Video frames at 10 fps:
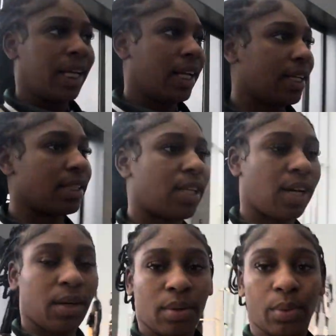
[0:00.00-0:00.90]
Let's
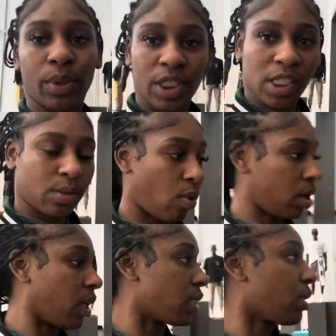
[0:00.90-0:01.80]
go. We just
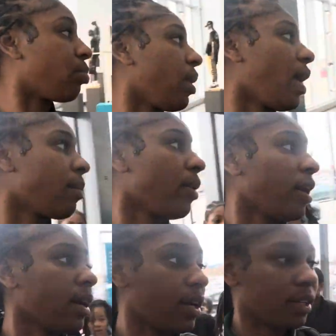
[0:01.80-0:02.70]
walked into
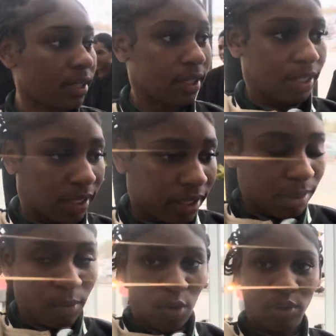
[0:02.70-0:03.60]
Primark.
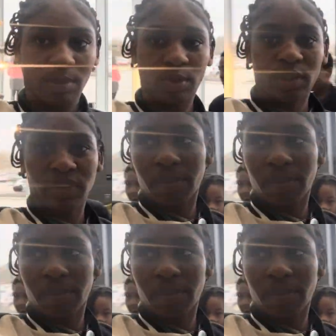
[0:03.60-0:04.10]
Come on, hold them doors for